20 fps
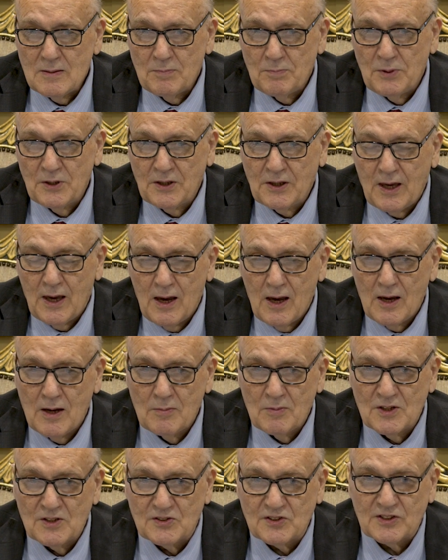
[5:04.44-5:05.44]

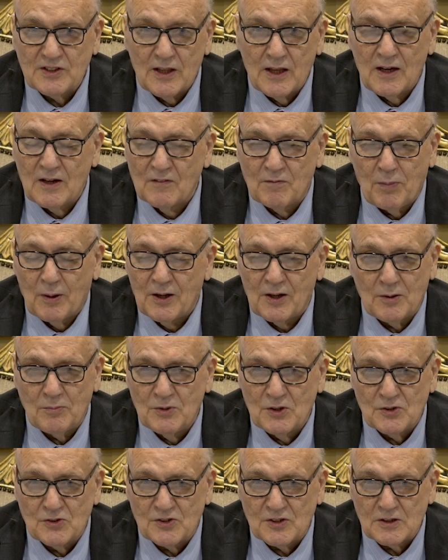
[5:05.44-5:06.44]
became enslaved by the
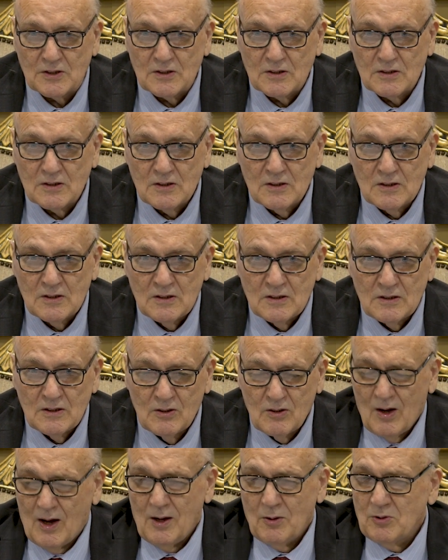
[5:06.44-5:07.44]
music.
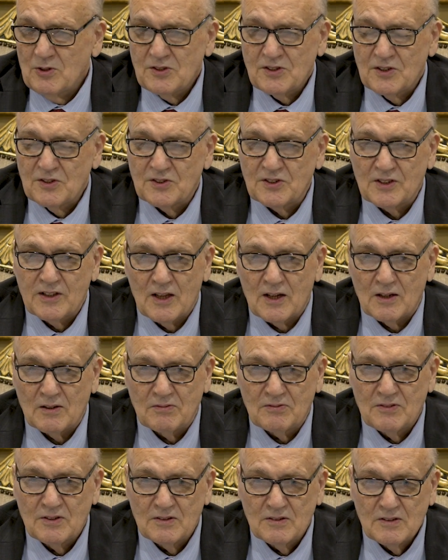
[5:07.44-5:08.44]
You know, I was
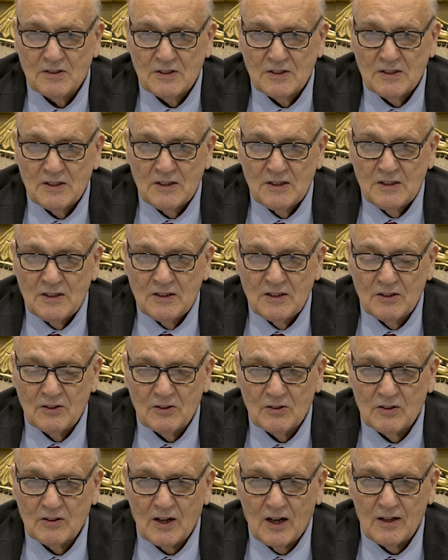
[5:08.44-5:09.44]
enslaved. You
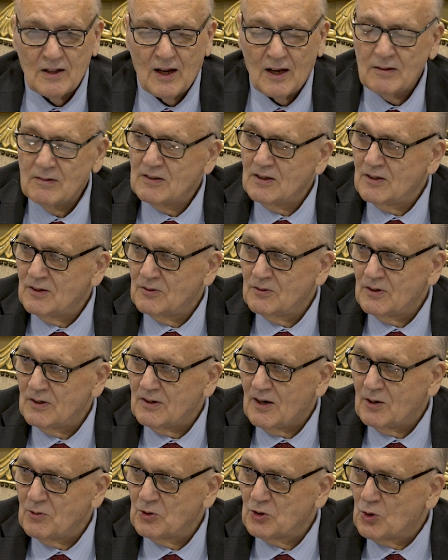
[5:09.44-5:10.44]
know,
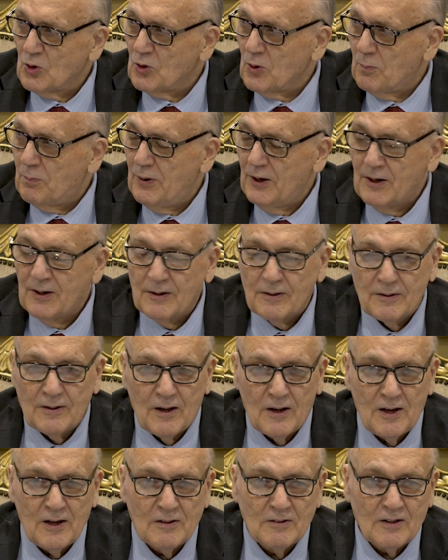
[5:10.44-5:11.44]
I would go to bed at
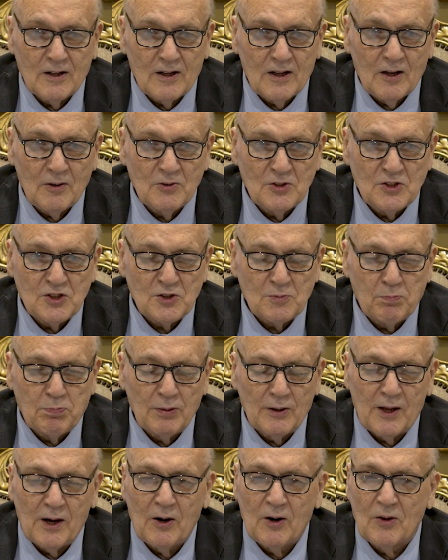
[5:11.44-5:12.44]
night and I would just
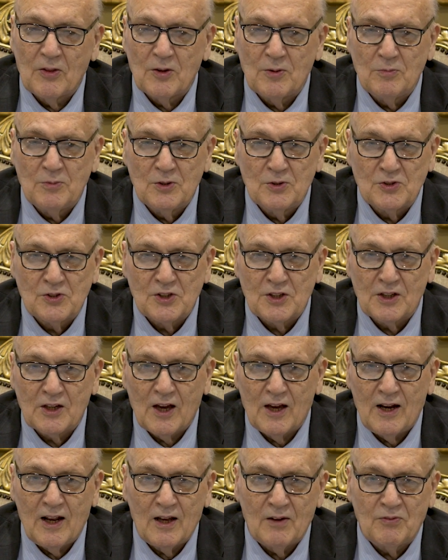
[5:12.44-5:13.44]
blare the music.
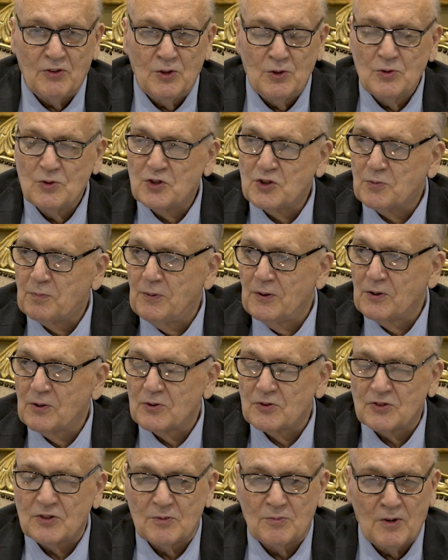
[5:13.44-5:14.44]
I'd have huge
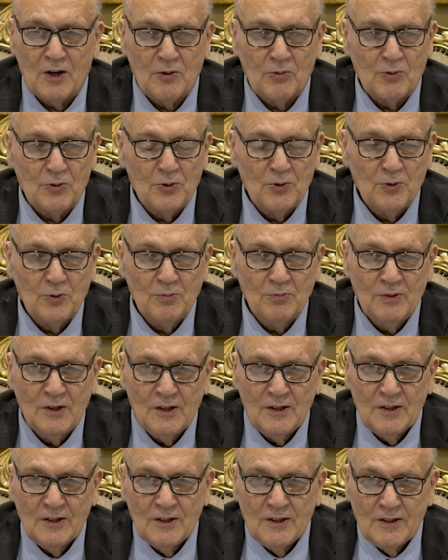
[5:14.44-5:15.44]
speakers in my room.
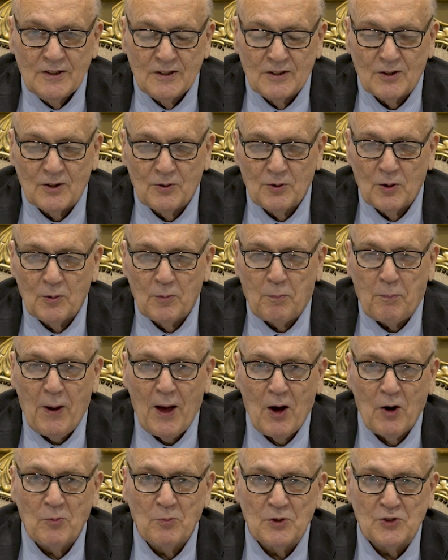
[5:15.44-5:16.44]
You know, it would
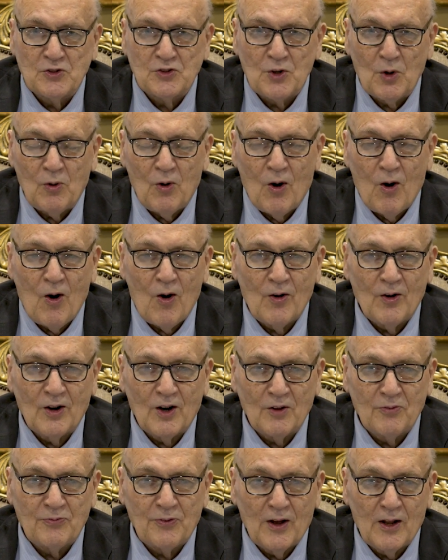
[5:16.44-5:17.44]
pound me so hard, and
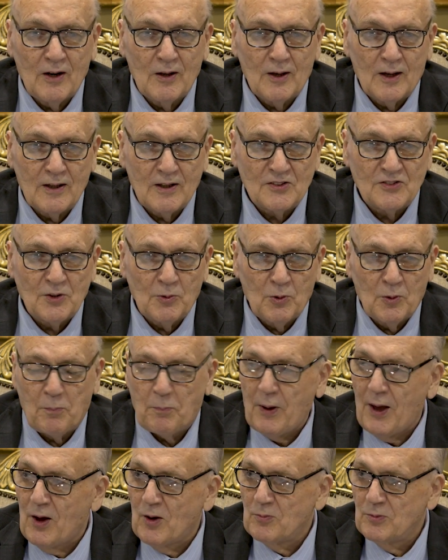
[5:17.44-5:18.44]
I guess it would
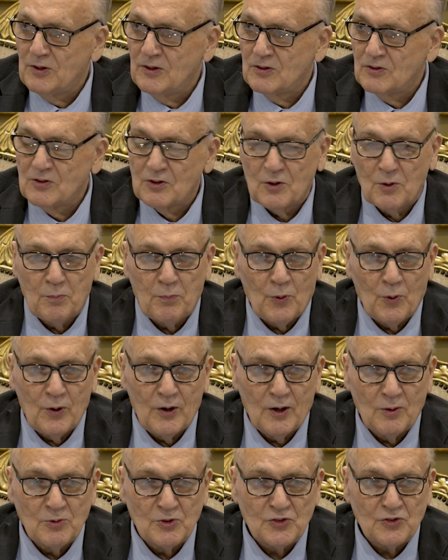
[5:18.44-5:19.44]
pound me into the
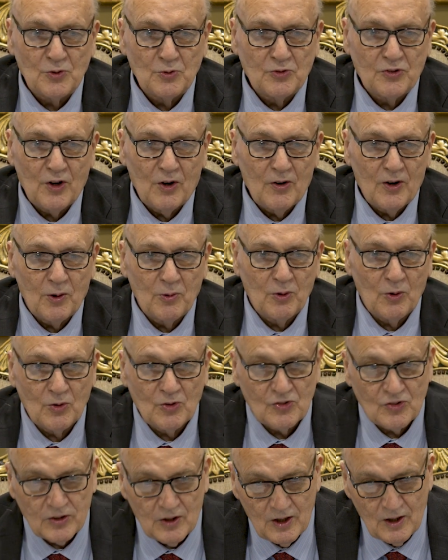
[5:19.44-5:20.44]
point I was so tired I would go
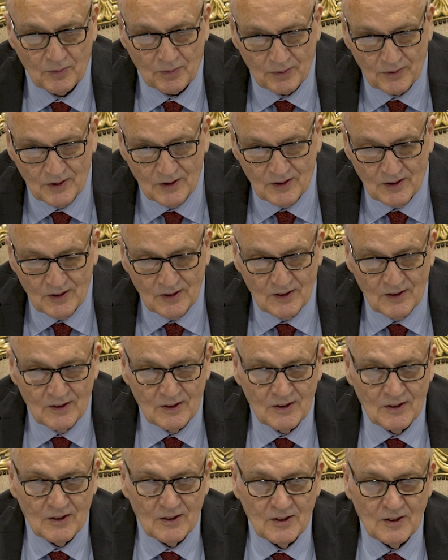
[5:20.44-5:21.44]
to sleep.
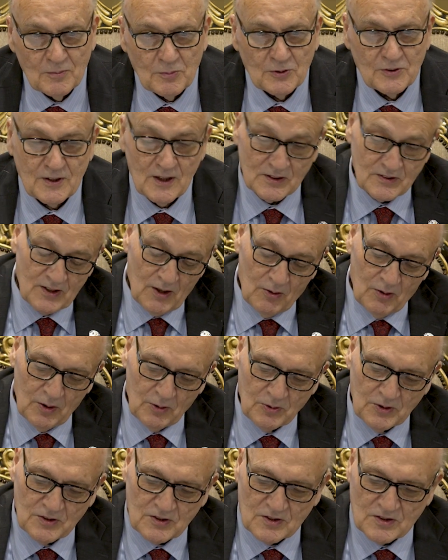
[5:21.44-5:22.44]
But that's how I
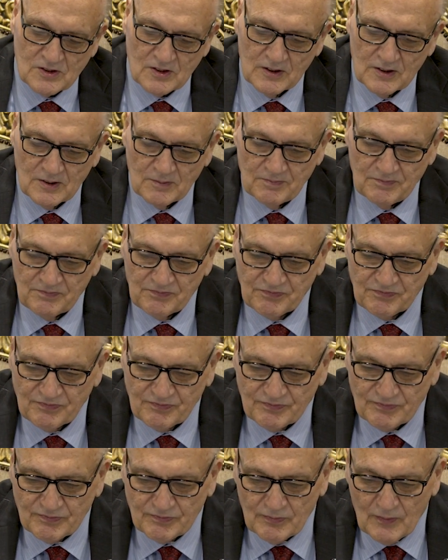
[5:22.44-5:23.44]
went to sleep.
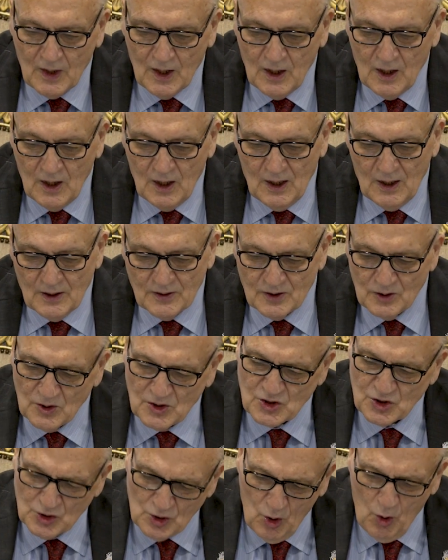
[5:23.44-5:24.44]
There
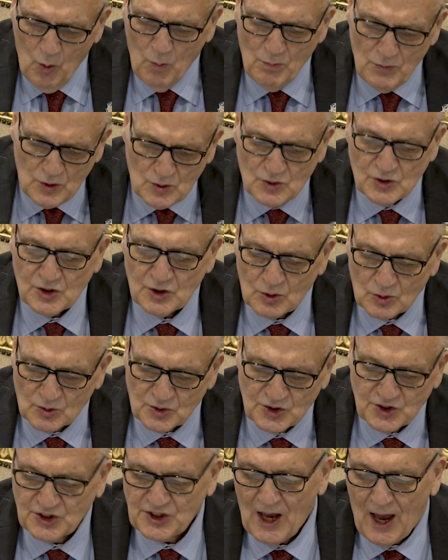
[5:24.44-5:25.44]
is no musical
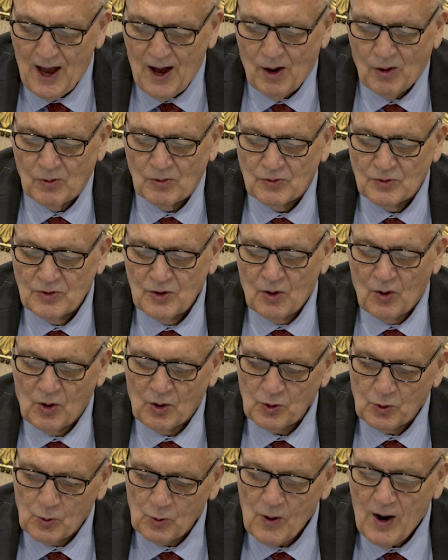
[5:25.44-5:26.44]
sound
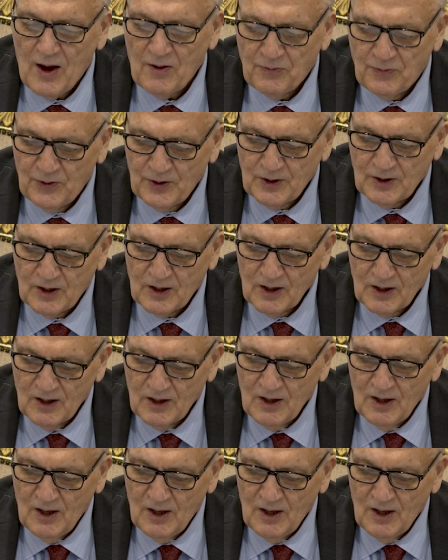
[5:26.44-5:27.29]
or graphic